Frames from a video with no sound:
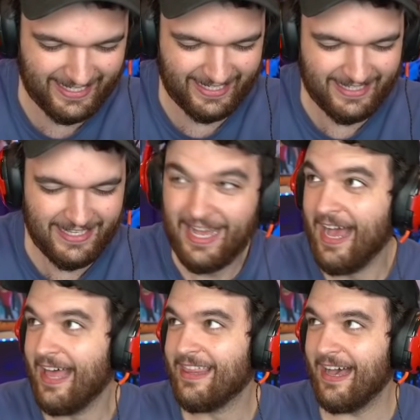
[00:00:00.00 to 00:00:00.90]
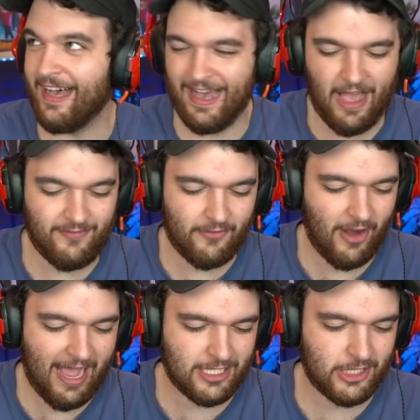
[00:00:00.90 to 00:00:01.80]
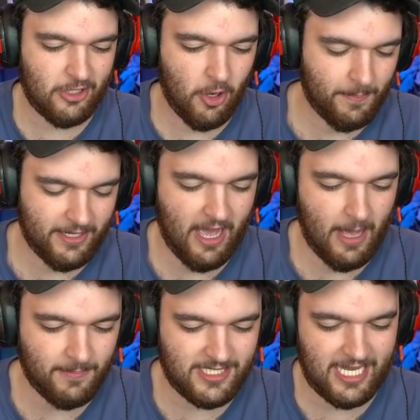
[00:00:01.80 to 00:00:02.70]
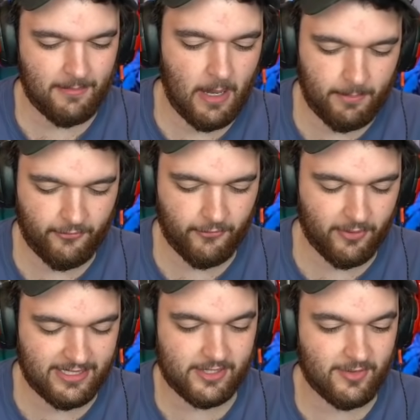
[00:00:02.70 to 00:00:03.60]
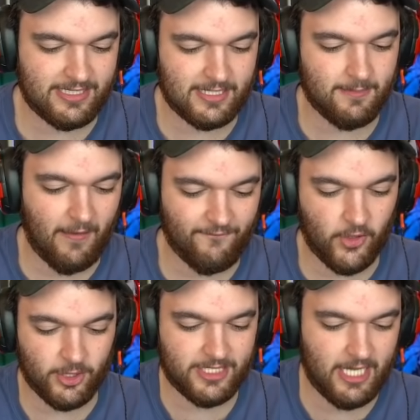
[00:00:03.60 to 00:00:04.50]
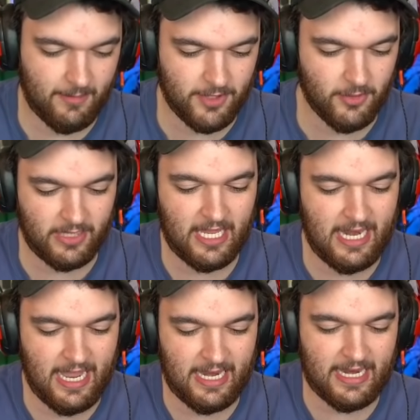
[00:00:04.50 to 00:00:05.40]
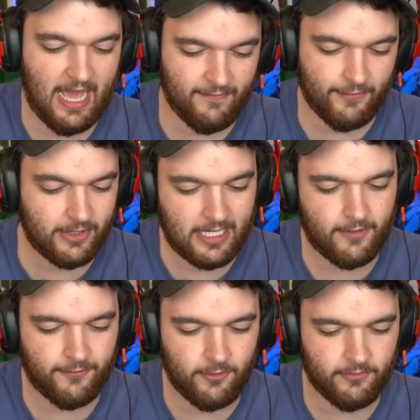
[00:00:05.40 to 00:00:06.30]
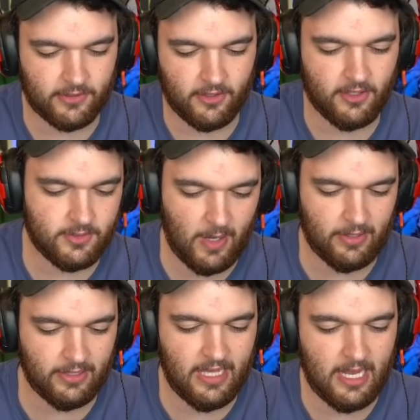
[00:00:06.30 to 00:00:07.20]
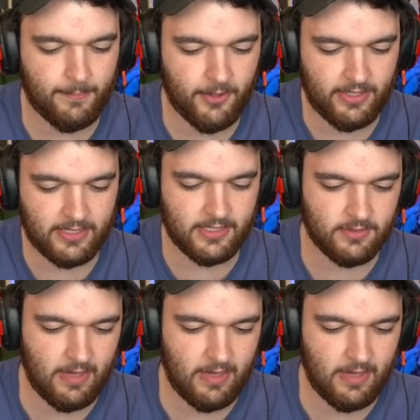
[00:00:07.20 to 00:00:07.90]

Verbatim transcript: the, uh, I've never actually opened up Team Up before, so this is my first time doing it, and I've looked at a few of the cards. Wow, a lot of Ponytas.